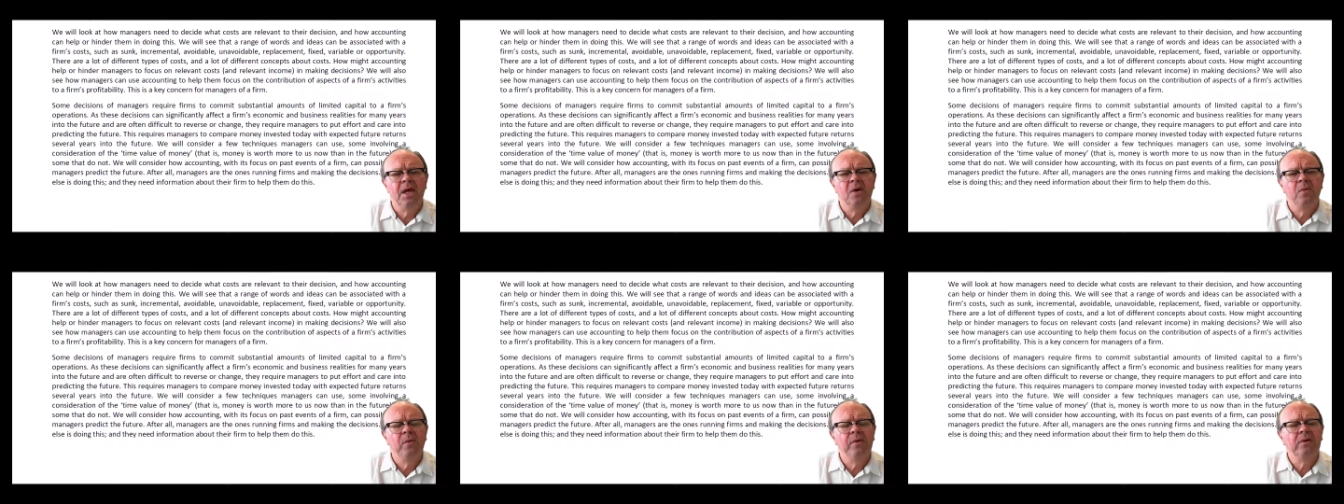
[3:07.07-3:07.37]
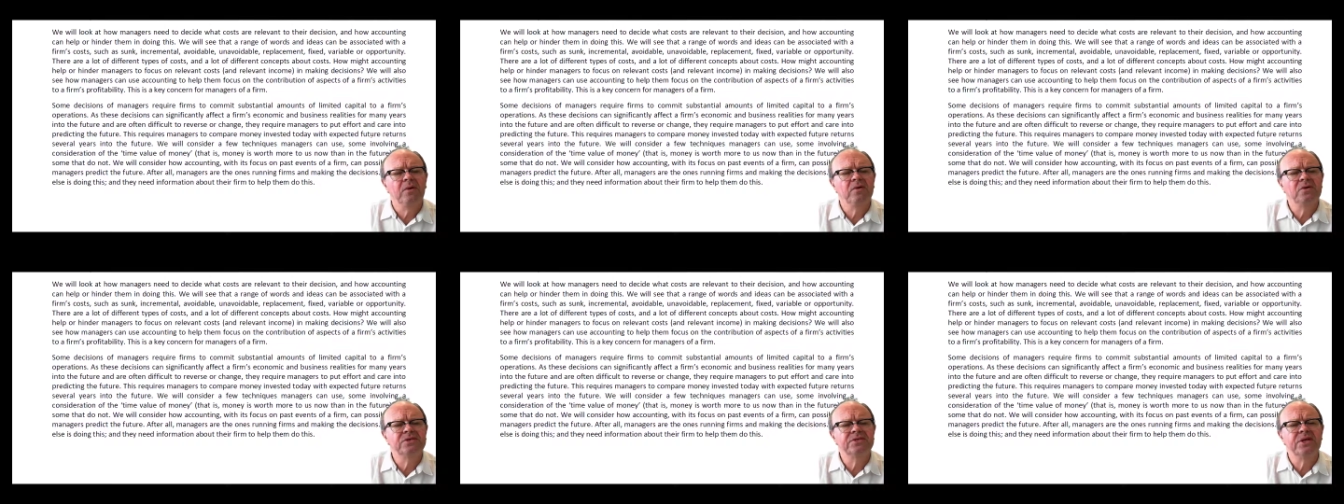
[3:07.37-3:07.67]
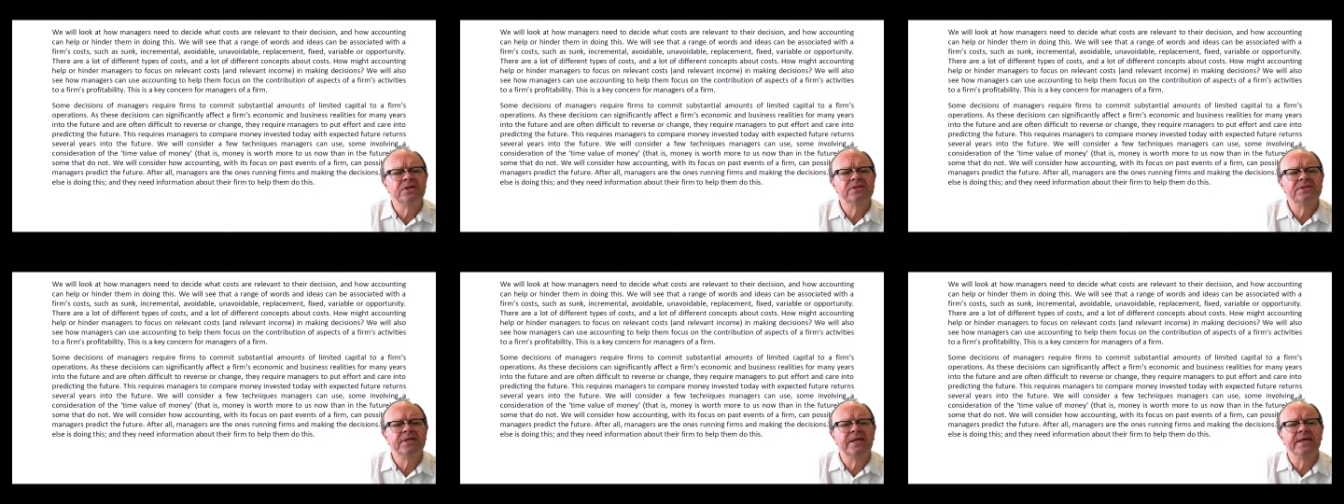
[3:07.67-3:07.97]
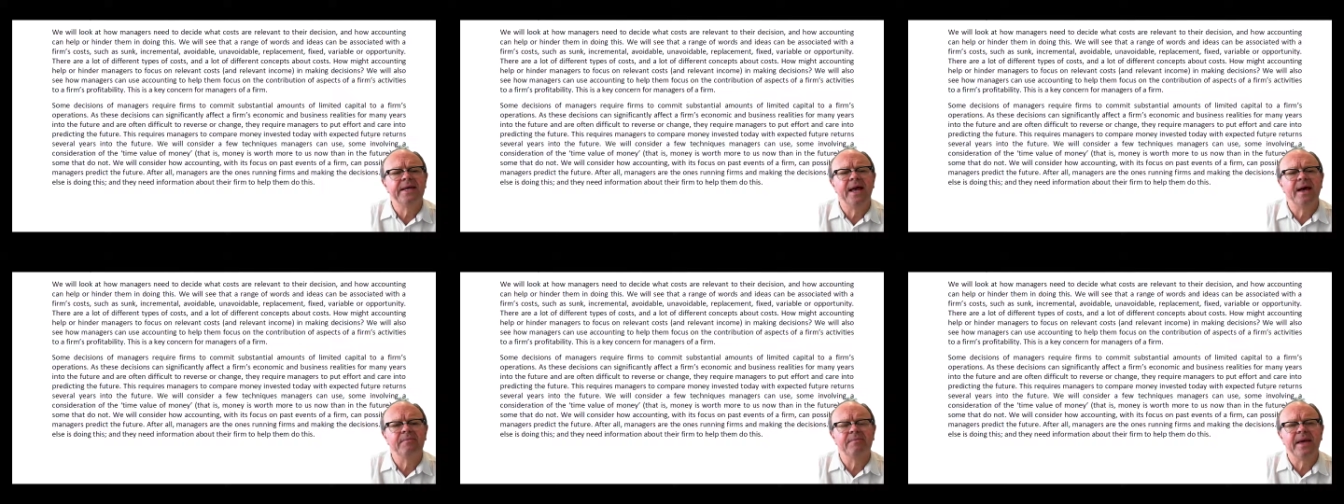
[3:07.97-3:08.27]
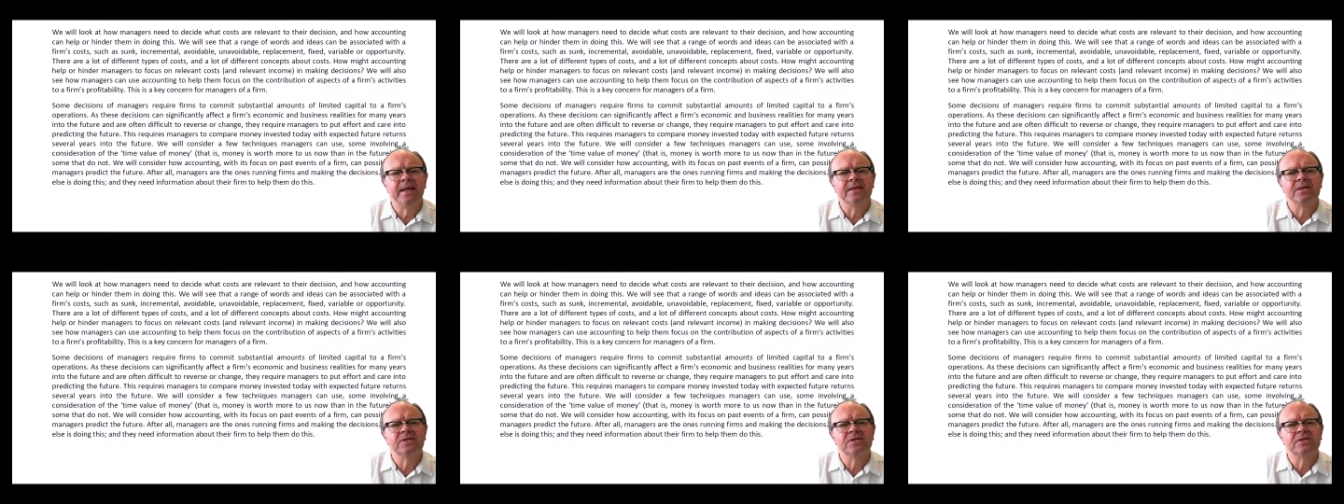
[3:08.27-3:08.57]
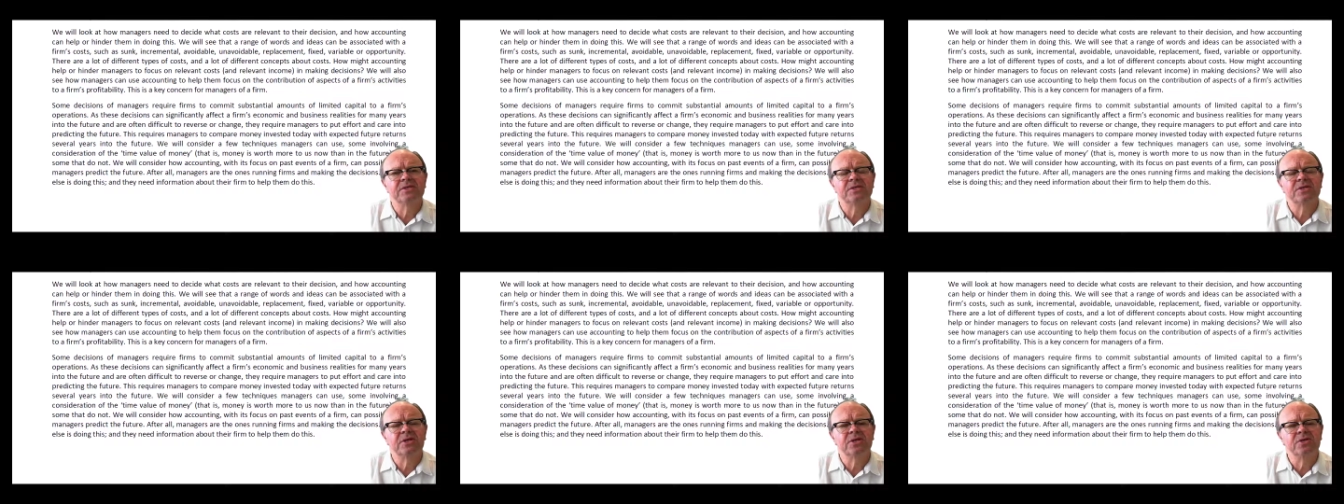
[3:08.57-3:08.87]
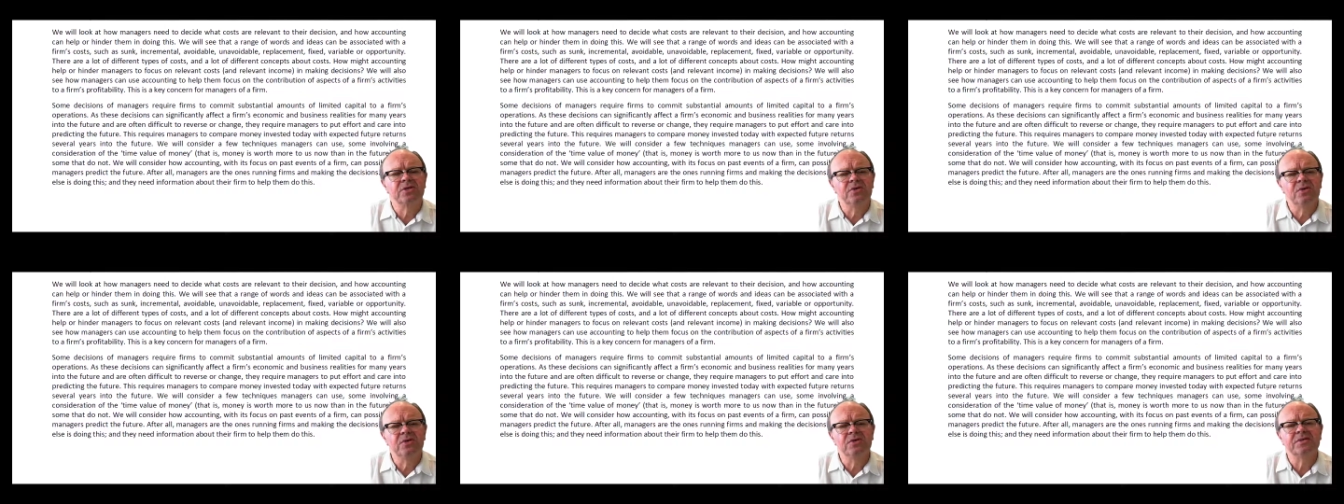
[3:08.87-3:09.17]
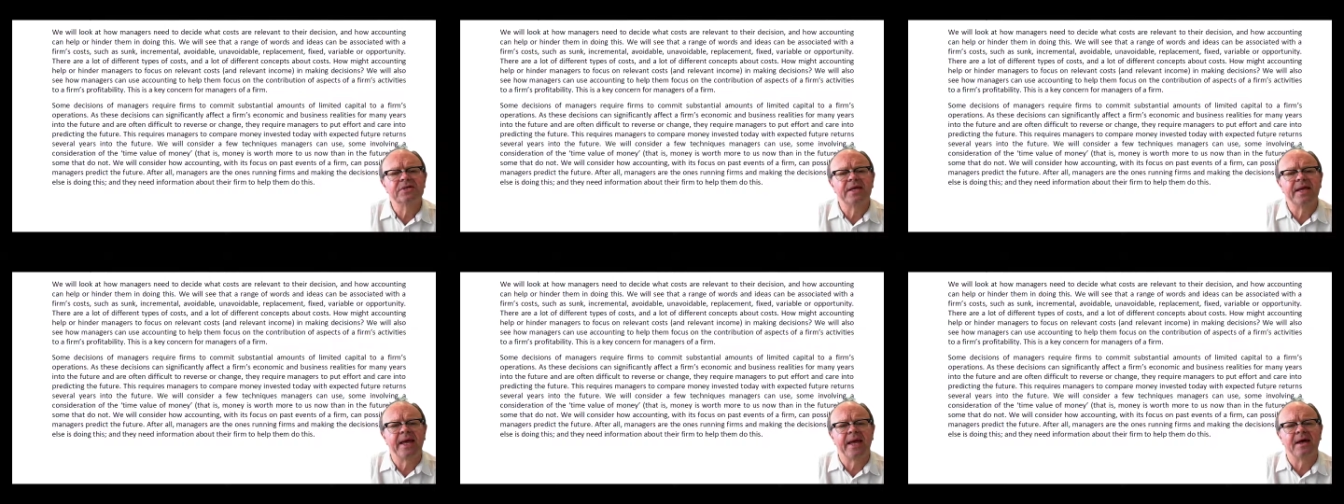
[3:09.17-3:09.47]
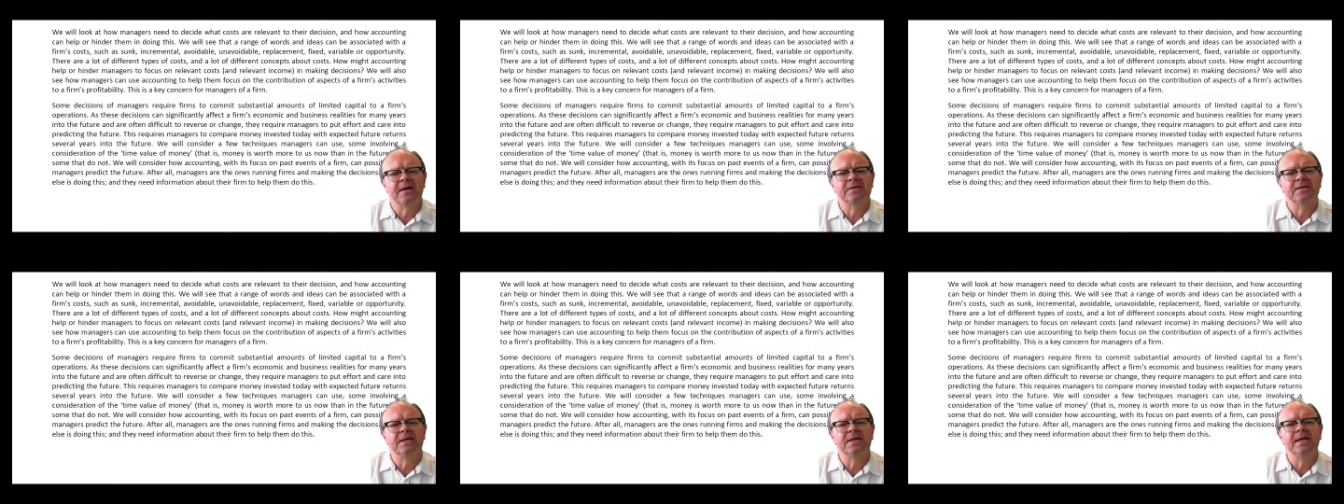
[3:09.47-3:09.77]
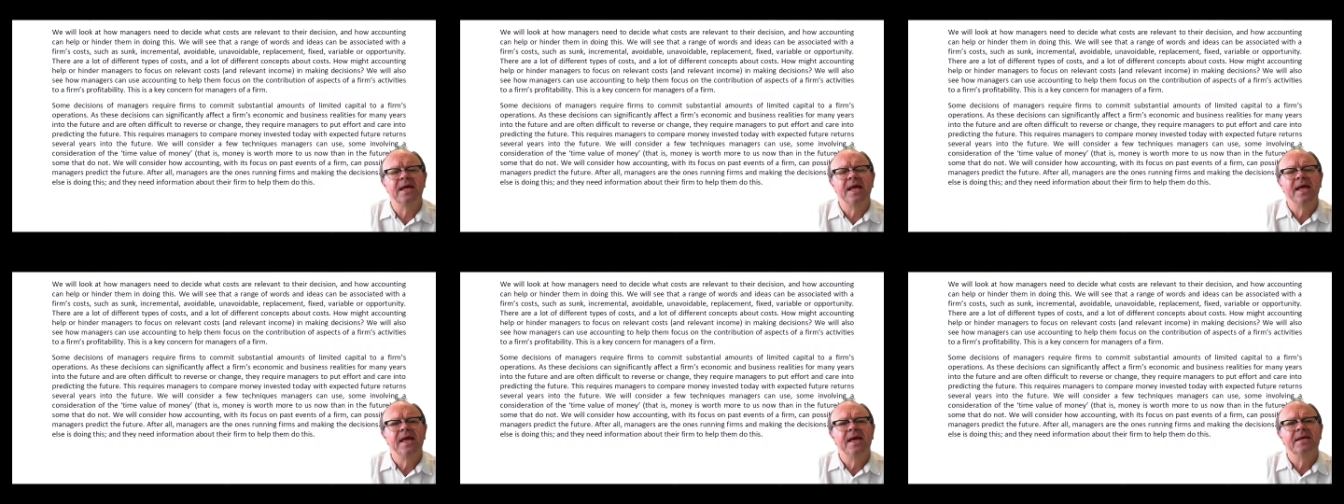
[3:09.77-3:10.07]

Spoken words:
We'll also see how managers can use accounting